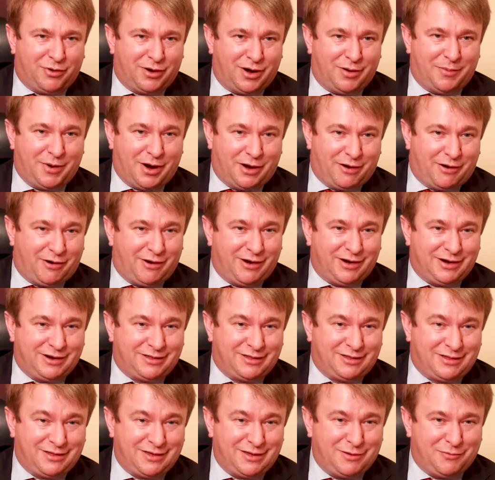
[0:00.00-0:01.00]
worry about our
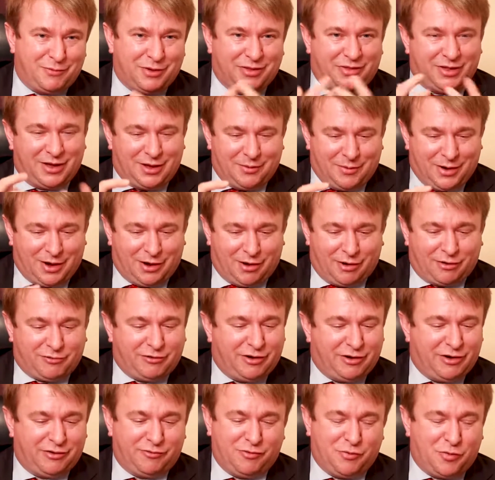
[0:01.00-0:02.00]
identity and we think about our
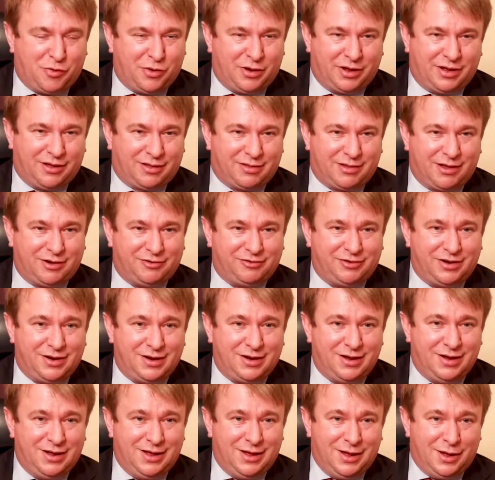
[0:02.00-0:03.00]
credit reporting, etc.
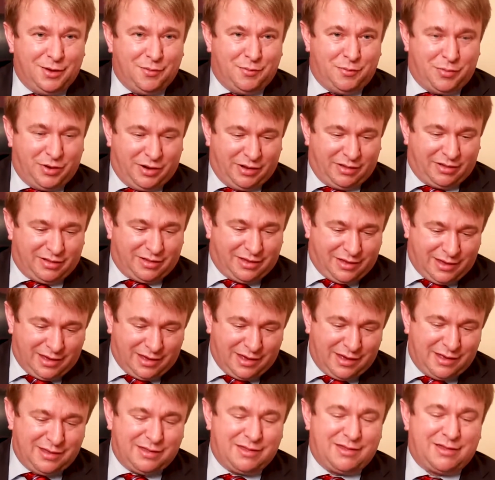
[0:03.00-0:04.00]
But it's
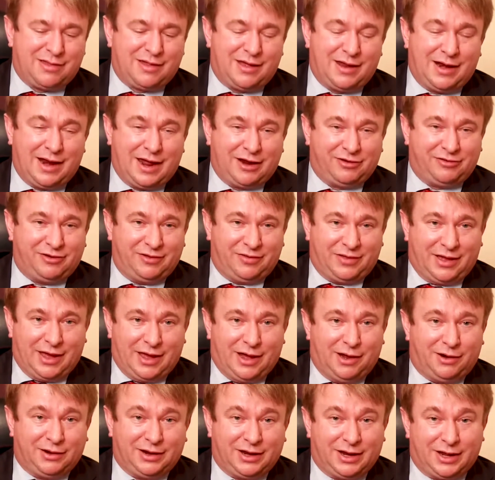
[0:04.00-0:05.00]
kids and actually the
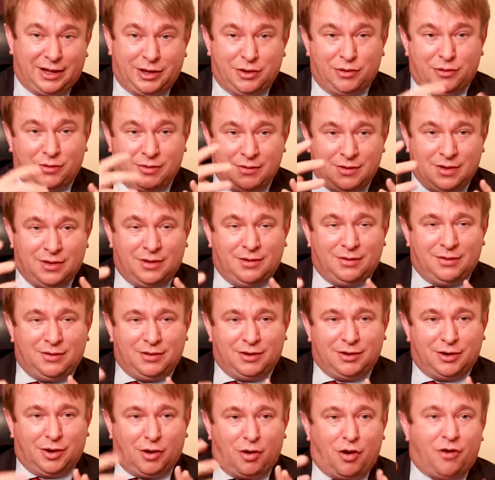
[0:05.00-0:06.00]
elderly who,
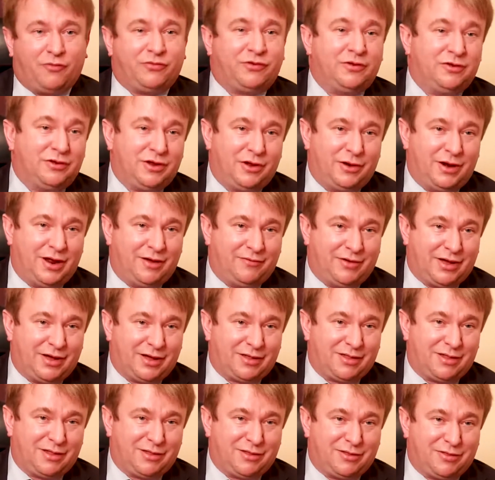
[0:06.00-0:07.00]
often don't have
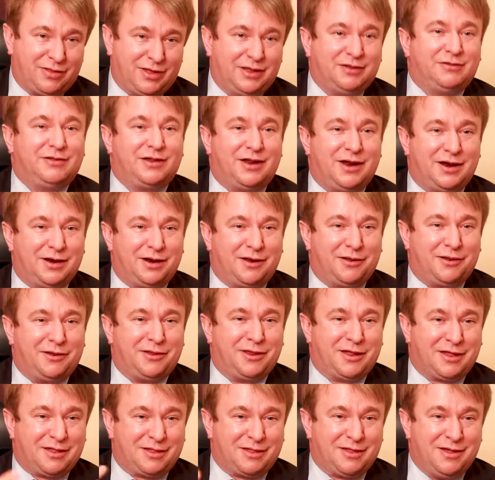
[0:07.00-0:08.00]
access to the internet and other
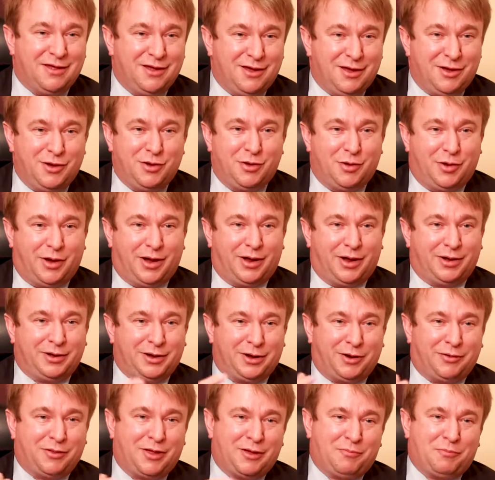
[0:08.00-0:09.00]
things who are,
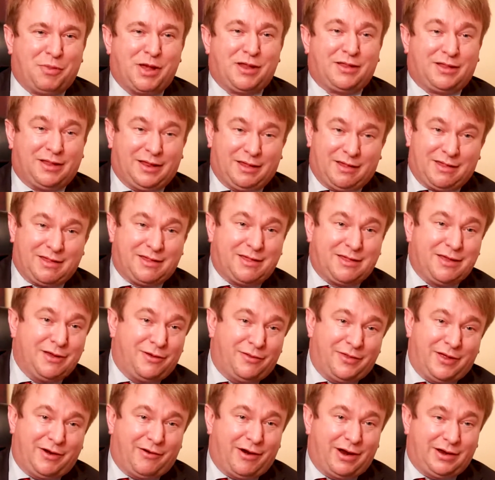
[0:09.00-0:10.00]
they basically
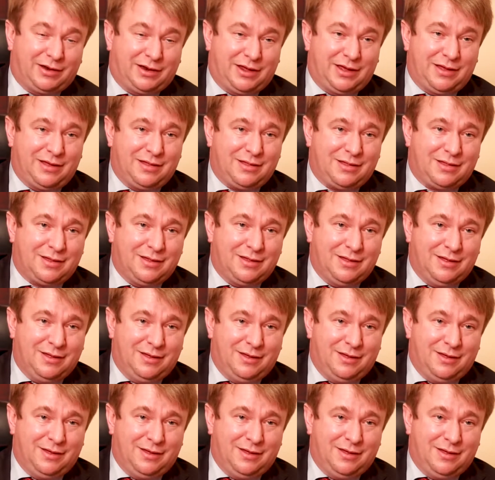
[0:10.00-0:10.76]
steal their IDs.